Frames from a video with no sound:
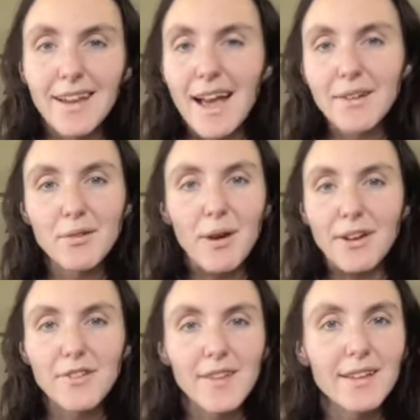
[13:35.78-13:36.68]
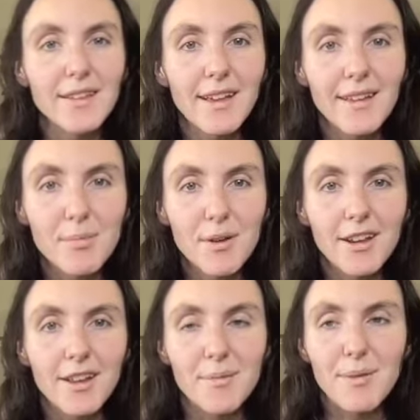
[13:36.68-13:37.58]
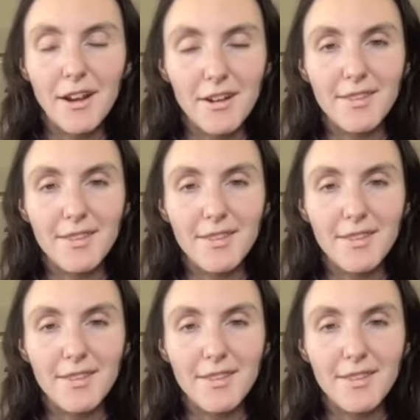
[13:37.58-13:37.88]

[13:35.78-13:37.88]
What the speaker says: I don't know, I just like the experience better